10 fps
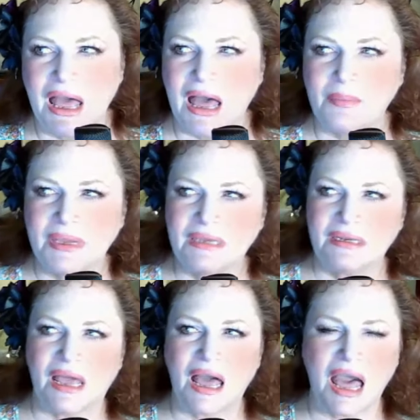I mean,
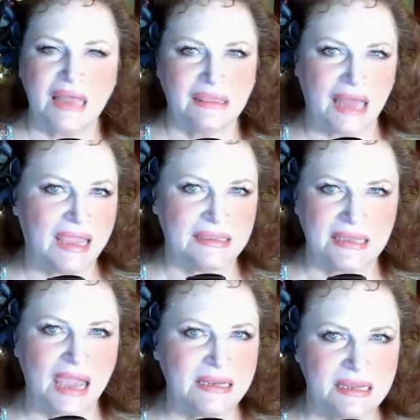I like the
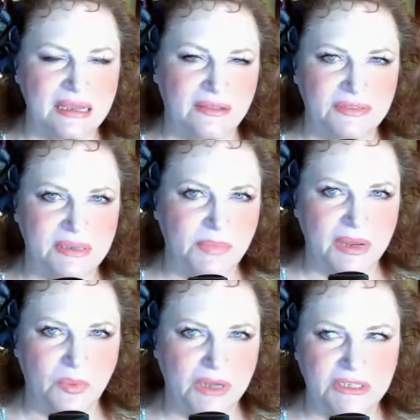idea of somebody
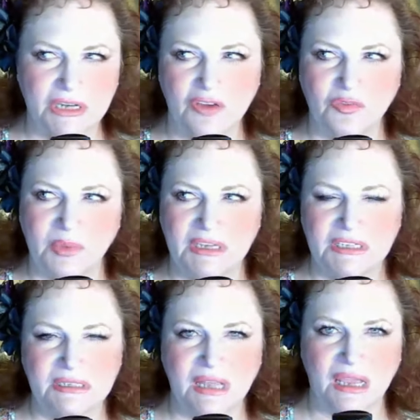watching over me,
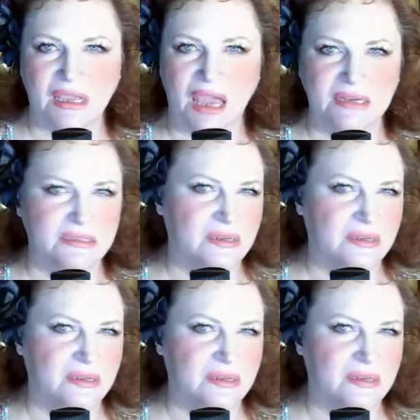just like, I just